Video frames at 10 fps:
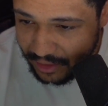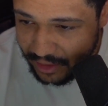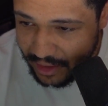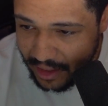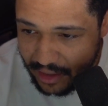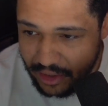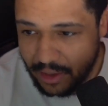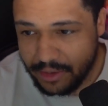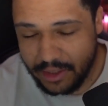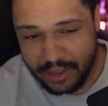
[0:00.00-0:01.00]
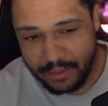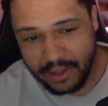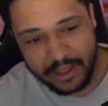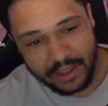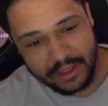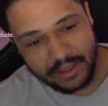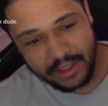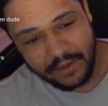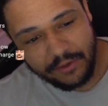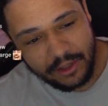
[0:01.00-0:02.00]
yeah, I don't. I was thinking about Kick.
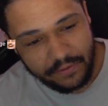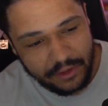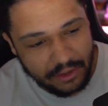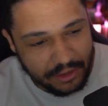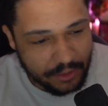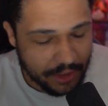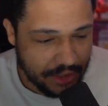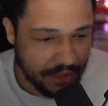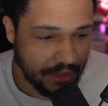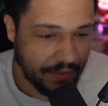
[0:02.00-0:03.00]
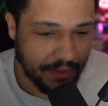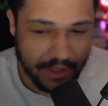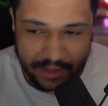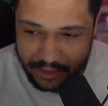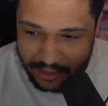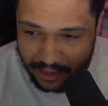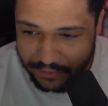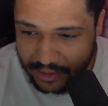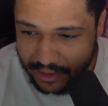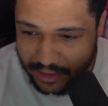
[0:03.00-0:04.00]
It's like if you if you're on Twitch and you have like you
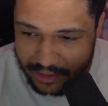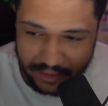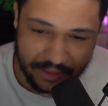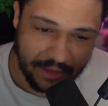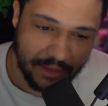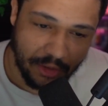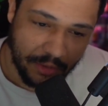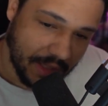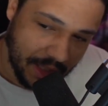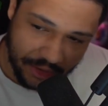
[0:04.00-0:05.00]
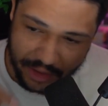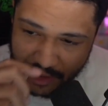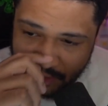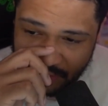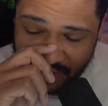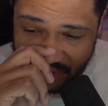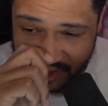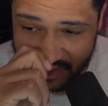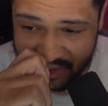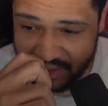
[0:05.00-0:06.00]
have just like a the normal contract or whatever
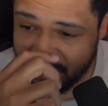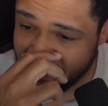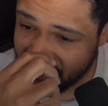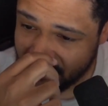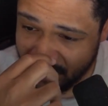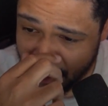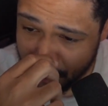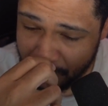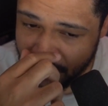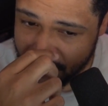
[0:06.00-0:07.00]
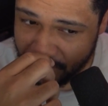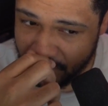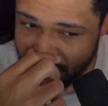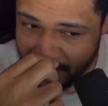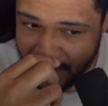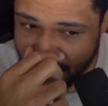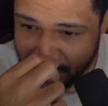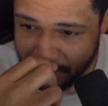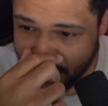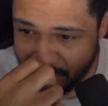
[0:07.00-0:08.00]
it is, and you know, fifty fifty
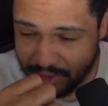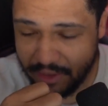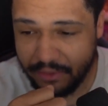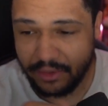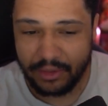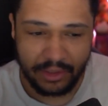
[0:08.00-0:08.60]
ad split, whatever,